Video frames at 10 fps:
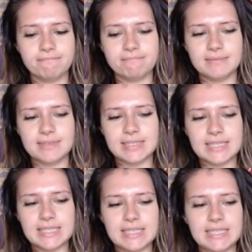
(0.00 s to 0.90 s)

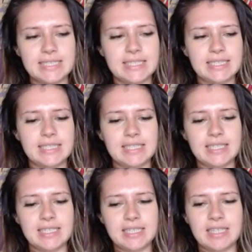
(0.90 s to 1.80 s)

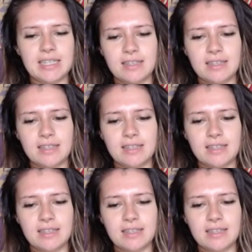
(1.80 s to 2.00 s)
Nobody speaks.